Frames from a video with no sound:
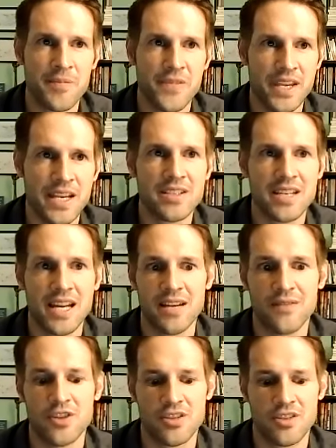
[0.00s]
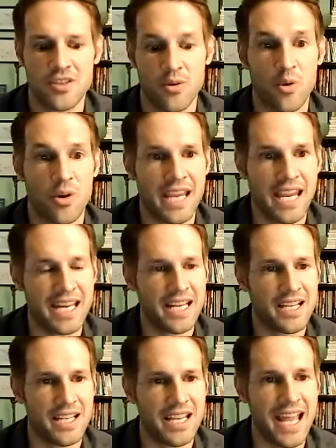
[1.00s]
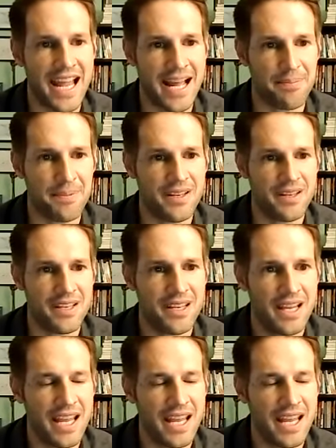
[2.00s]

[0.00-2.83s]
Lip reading: things kind of just organically happen.